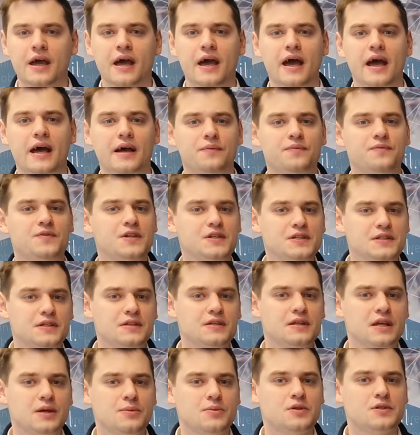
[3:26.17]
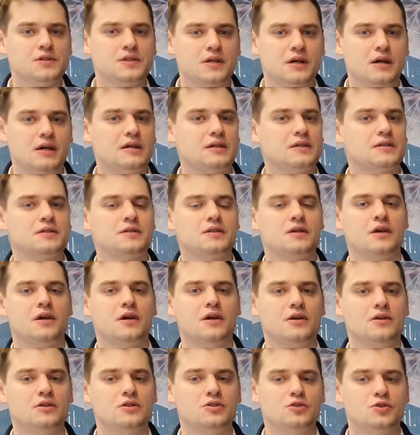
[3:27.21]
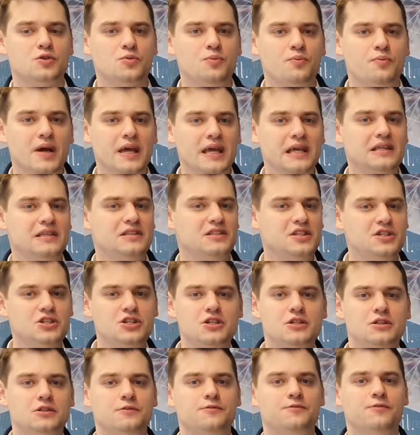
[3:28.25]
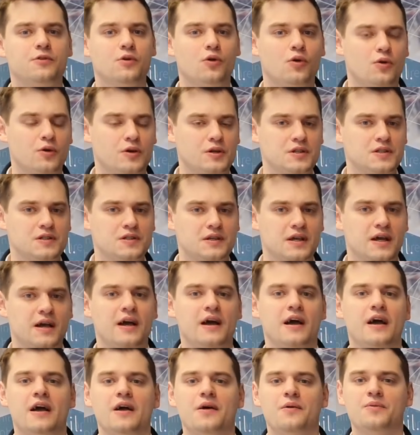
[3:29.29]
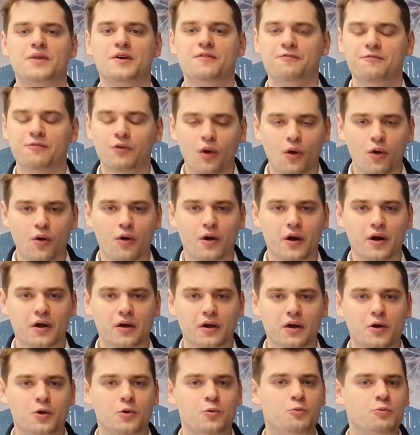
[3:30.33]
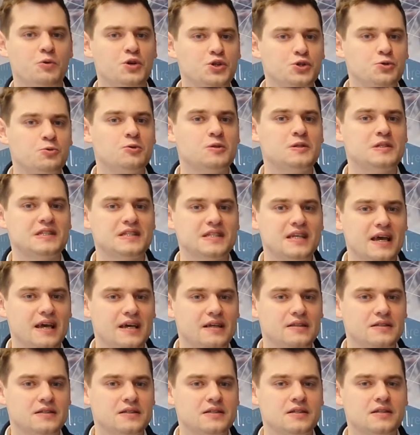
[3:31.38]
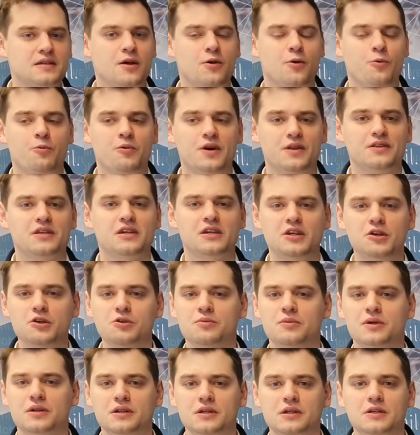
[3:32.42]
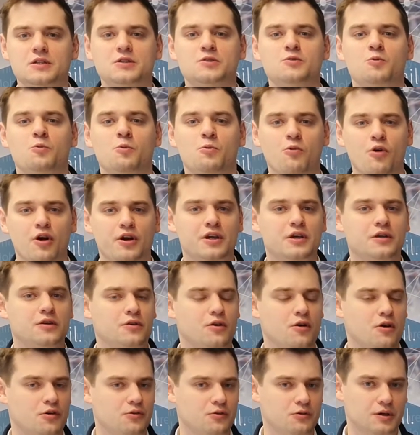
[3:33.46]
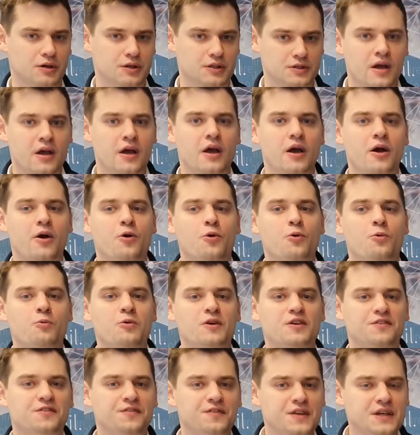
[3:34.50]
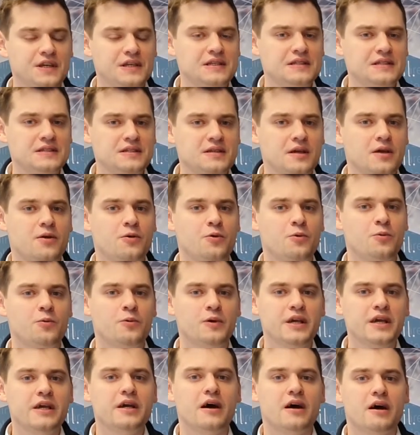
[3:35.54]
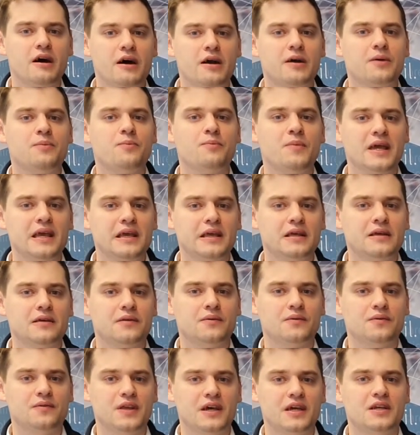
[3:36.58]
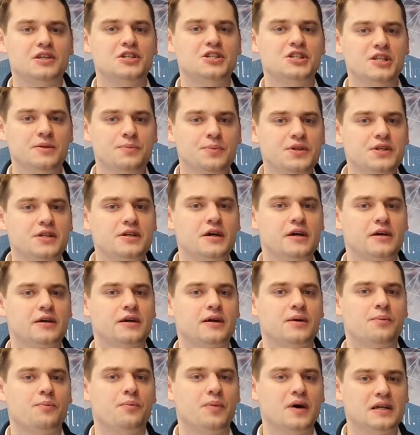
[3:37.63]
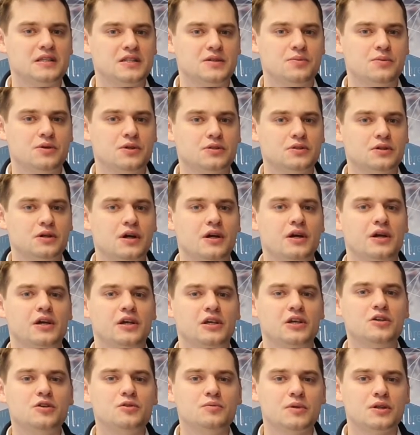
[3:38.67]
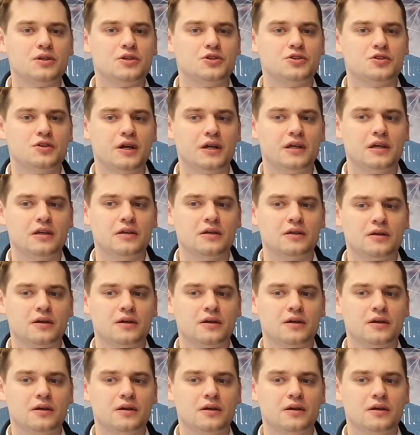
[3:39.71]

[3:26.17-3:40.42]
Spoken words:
and this enables us to make digital floors, the floor which will sense when the human is walking over it. With this, we are making the GPDR compatible human tracking,